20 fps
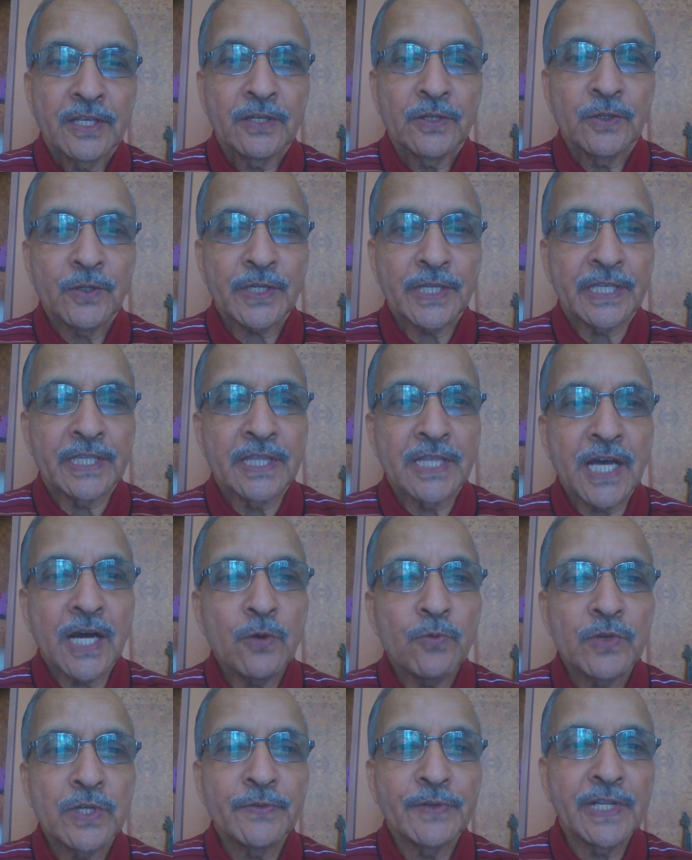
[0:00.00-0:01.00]
Okay,
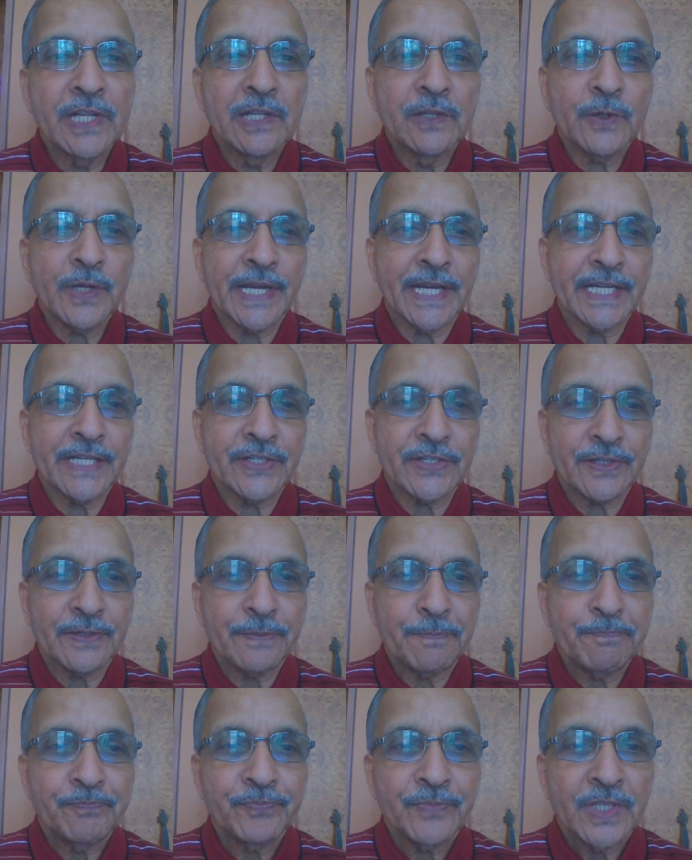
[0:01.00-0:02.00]
now we will look at
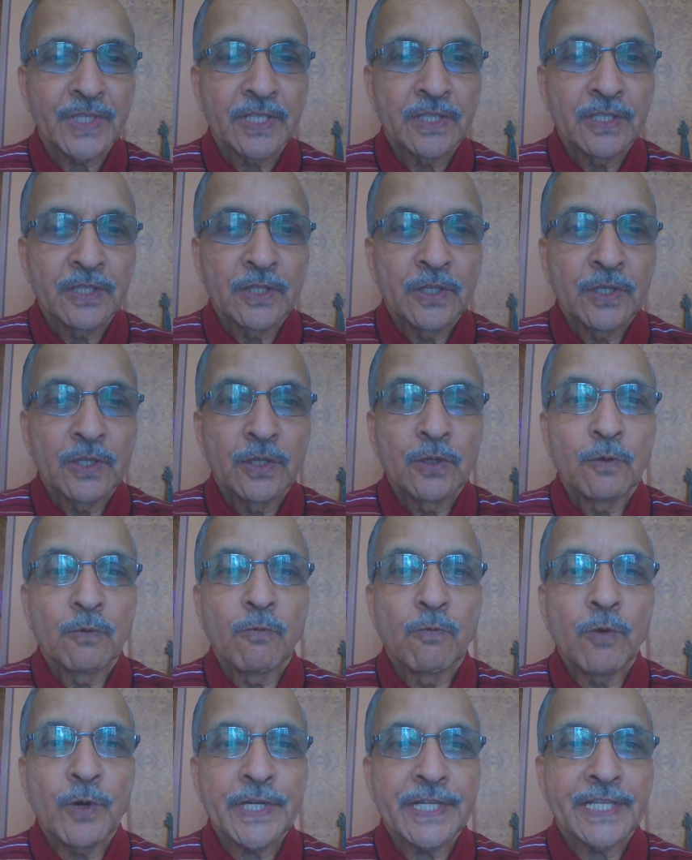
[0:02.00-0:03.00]

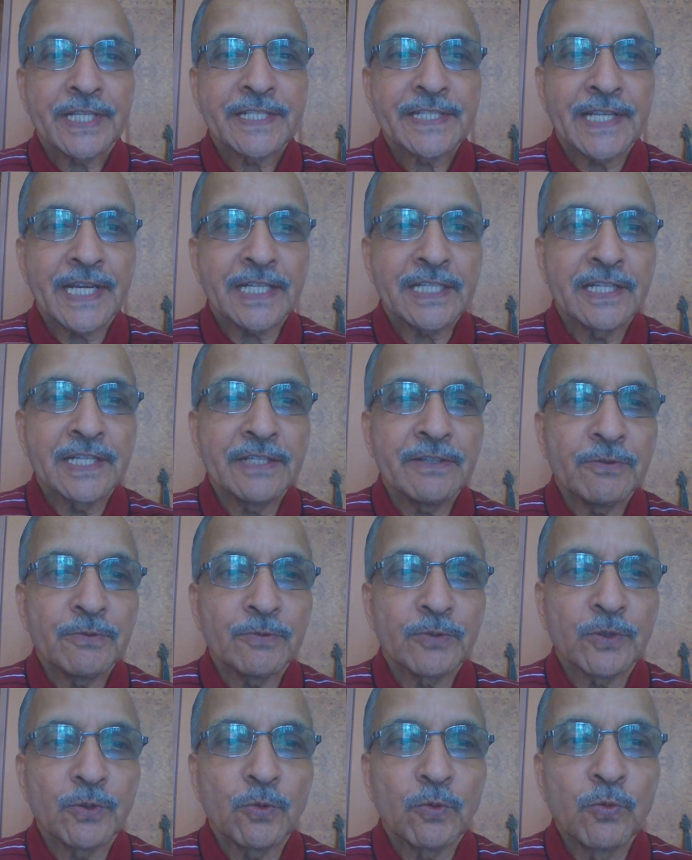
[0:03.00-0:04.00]
what exactly
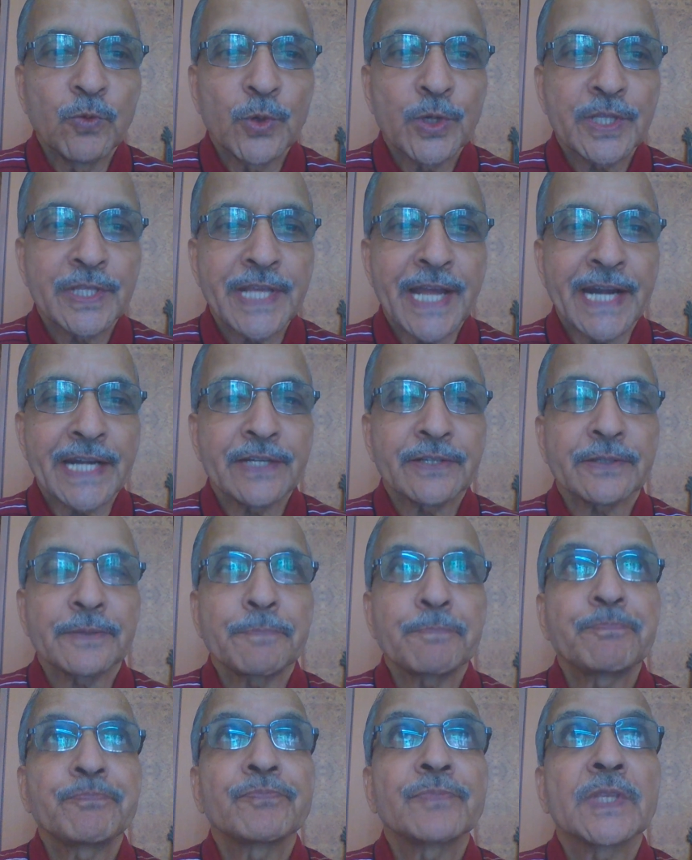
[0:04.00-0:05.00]
would that
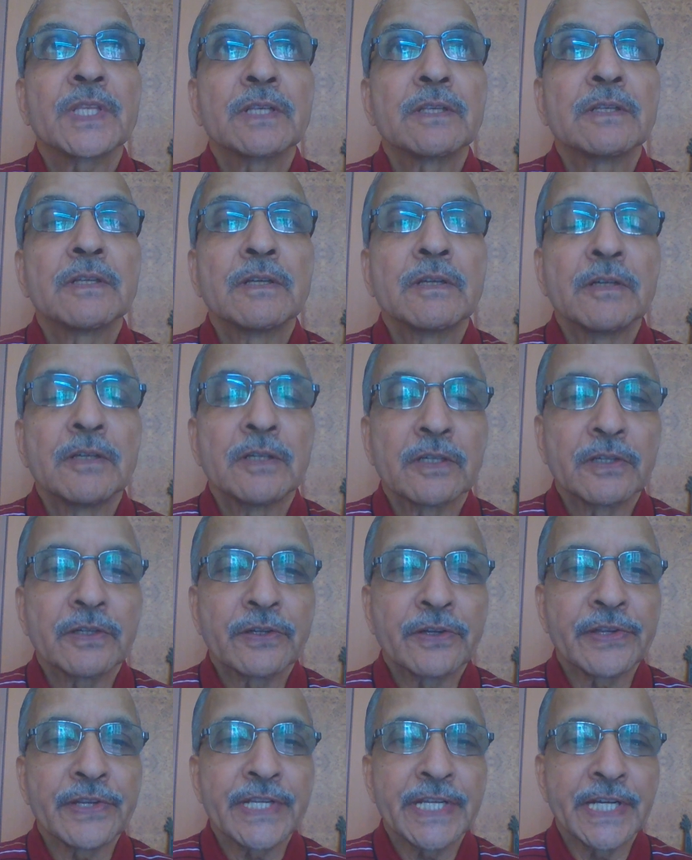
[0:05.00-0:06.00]

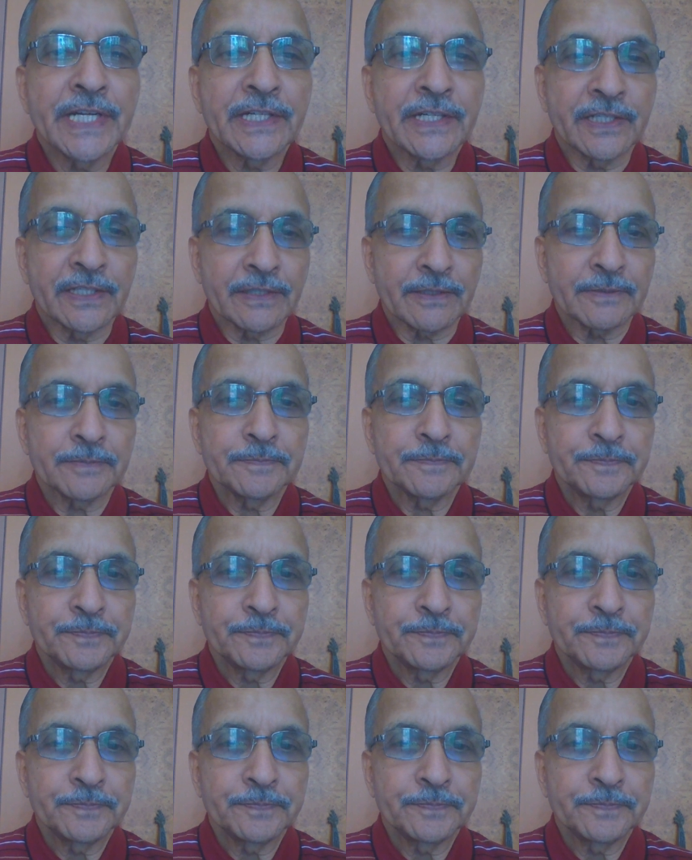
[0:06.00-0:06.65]
creator,